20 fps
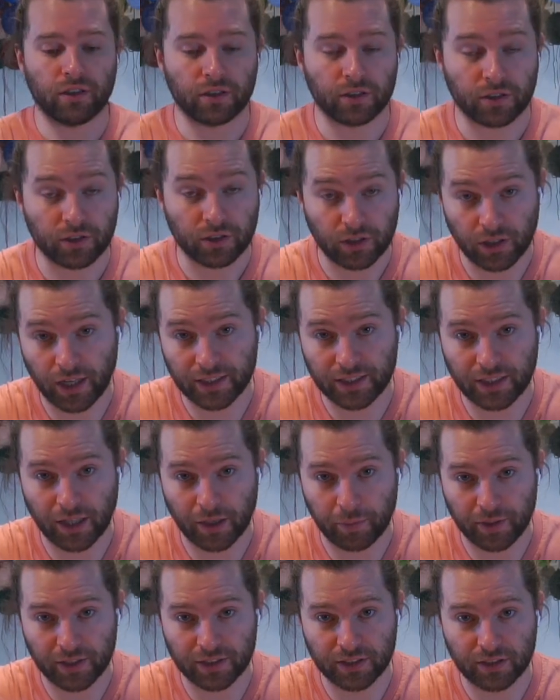So the next
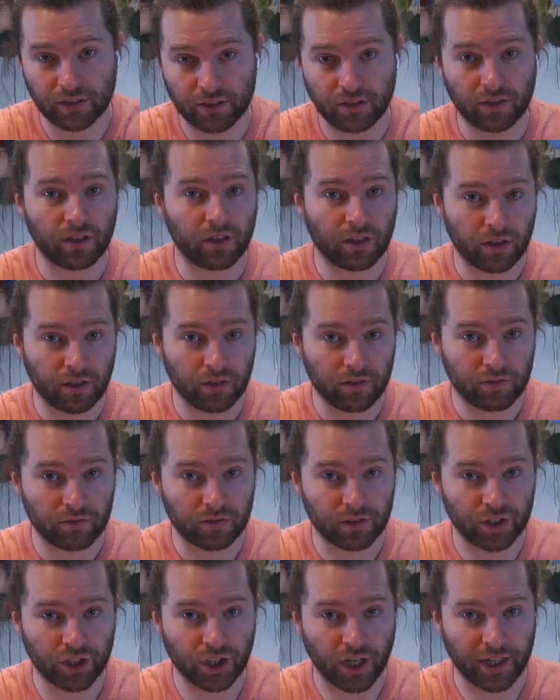step is
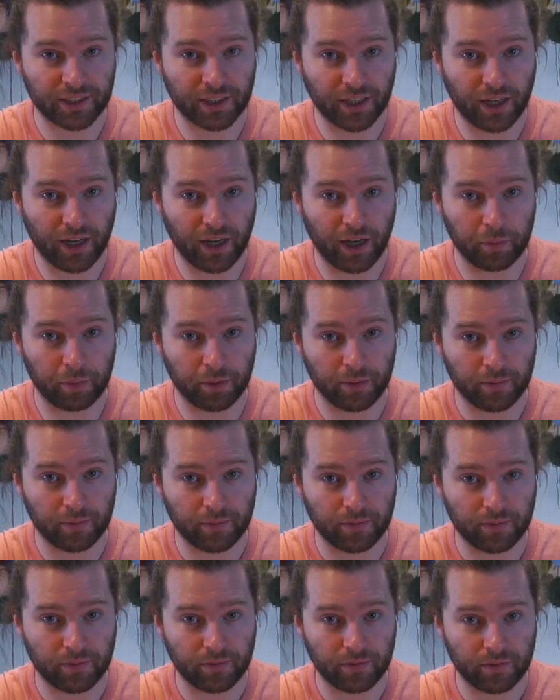dressing up
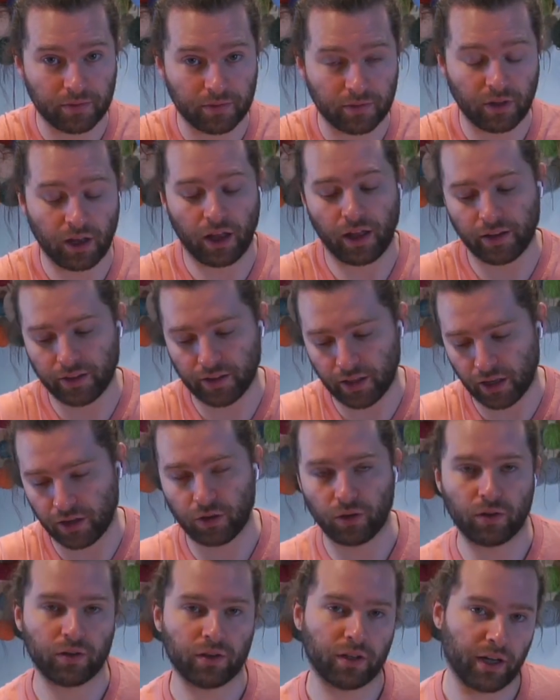and then
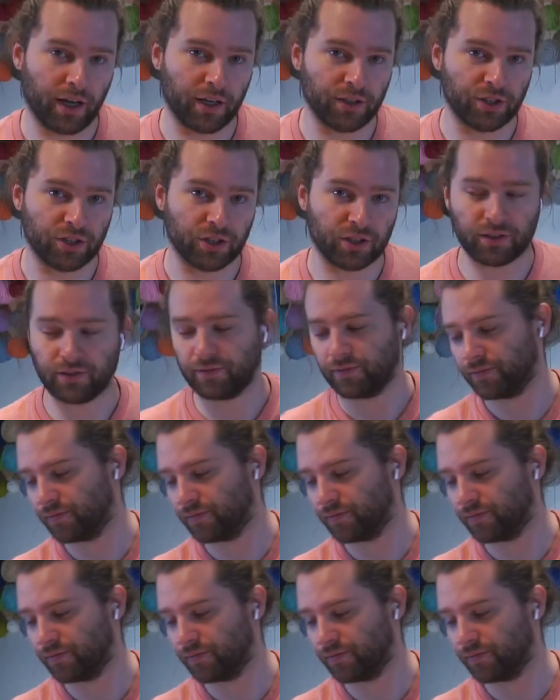doing the edges.